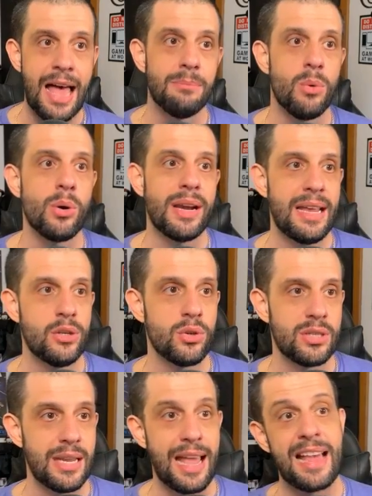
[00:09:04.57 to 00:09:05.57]
more
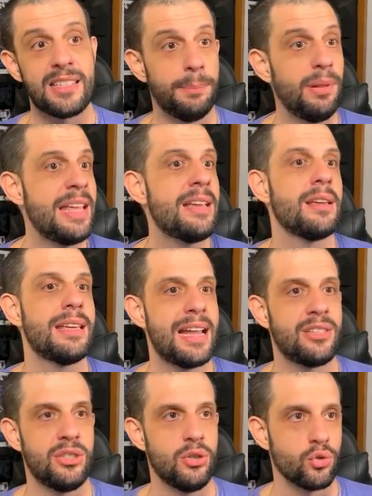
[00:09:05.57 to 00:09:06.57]
interesting as Blink
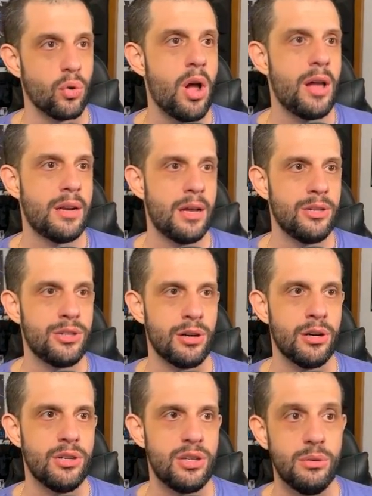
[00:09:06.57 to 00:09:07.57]
gets drawn on
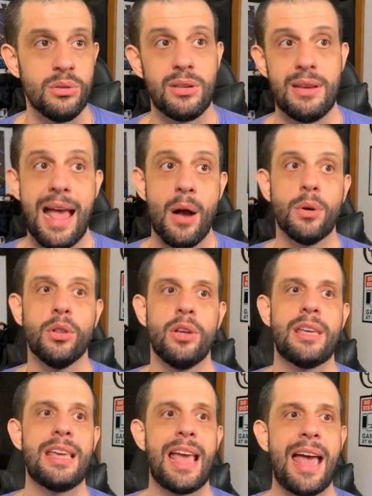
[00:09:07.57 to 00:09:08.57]
turn 2. So now we're
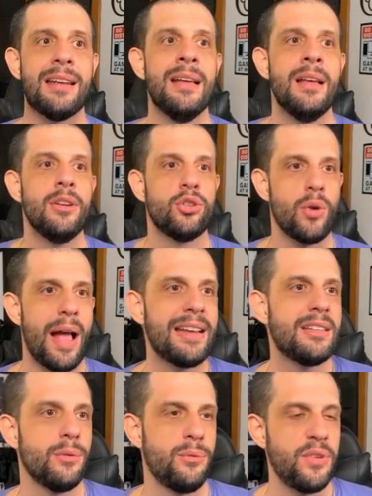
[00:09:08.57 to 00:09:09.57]
looking at trying
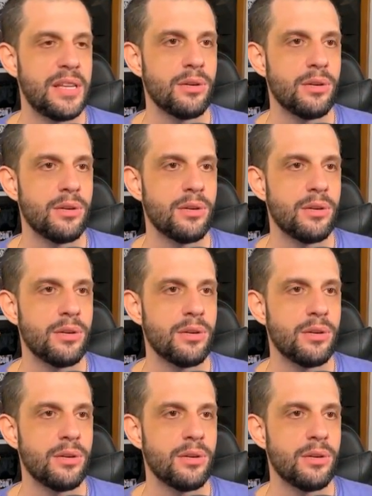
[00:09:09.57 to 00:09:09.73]
to figure